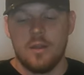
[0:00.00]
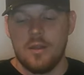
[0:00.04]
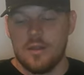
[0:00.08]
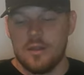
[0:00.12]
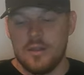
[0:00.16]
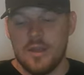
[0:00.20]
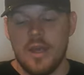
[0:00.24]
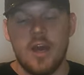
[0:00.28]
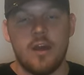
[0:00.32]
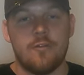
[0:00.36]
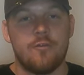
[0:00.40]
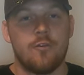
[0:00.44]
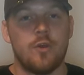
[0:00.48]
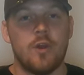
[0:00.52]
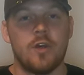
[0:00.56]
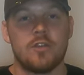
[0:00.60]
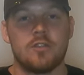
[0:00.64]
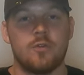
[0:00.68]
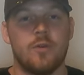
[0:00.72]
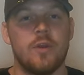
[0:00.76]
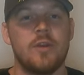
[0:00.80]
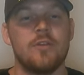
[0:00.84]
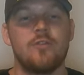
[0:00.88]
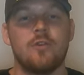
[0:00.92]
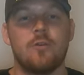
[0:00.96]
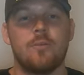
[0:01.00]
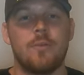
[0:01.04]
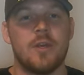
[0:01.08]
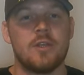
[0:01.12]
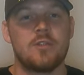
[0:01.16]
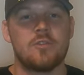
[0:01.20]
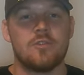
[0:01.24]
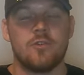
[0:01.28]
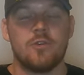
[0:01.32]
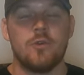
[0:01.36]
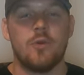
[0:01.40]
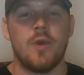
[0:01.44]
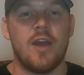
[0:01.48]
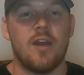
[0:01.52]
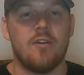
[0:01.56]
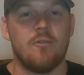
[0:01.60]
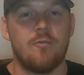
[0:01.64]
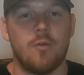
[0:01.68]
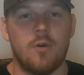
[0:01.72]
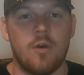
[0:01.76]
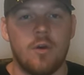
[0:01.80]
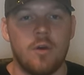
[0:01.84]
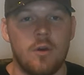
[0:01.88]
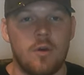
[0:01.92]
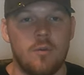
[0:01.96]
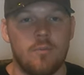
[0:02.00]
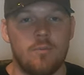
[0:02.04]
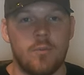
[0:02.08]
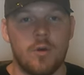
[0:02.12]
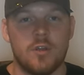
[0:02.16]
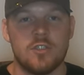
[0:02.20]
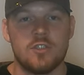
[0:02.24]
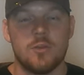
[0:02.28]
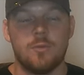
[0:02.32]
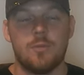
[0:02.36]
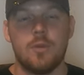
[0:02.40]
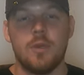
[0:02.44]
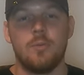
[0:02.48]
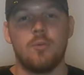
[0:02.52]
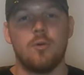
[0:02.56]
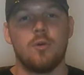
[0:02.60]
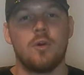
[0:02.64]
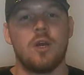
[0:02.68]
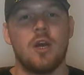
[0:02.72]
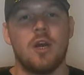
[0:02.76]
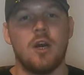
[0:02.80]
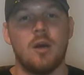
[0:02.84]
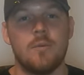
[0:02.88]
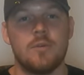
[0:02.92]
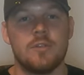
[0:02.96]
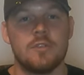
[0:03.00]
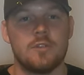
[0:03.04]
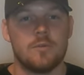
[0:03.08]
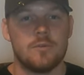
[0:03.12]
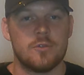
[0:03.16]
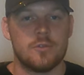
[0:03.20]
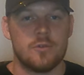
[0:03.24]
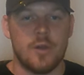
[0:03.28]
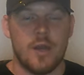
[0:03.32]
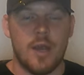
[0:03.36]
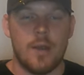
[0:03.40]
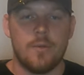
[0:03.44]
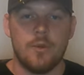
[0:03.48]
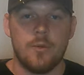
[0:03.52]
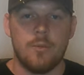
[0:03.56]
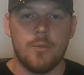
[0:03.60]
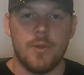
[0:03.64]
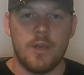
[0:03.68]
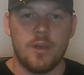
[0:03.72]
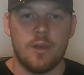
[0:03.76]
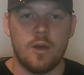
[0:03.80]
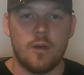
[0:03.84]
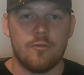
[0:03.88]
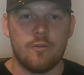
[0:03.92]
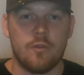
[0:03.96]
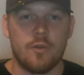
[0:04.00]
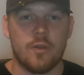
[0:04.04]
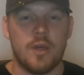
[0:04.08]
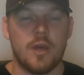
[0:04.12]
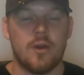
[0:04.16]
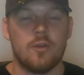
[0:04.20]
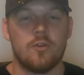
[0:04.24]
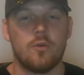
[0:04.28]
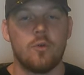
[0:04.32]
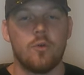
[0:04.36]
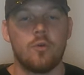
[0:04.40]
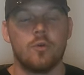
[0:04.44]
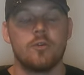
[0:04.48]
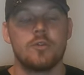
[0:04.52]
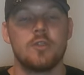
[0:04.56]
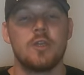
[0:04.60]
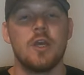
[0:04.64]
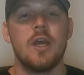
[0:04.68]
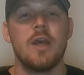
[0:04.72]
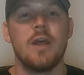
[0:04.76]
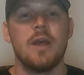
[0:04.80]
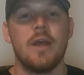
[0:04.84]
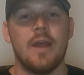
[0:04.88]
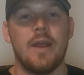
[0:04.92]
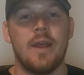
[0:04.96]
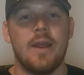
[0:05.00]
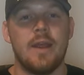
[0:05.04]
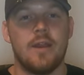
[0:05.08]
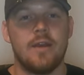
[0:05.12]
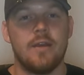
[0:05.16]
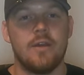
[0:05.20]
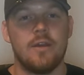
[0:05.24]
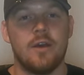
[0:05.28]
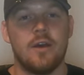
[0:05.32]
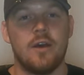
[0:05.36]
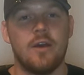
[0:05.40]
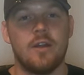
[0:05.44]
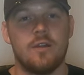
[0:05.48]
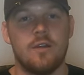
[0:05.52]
yeah, if you guys are entered, make sure you have a bunch of people come and subscribe to me and Off the Hook Outdoors, and